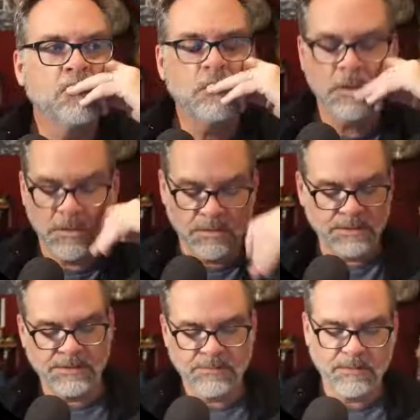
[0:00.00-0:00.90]
Well,
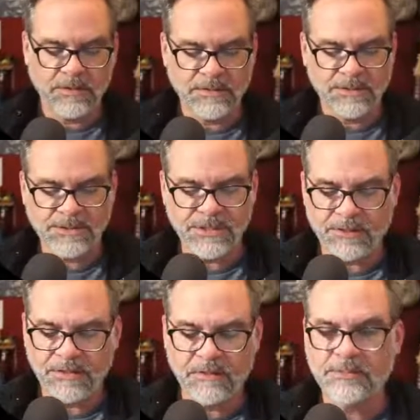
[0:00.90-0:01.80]
this is where a
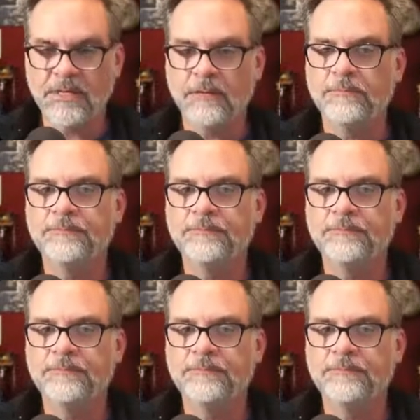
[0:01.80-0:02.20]
dictionary comes out.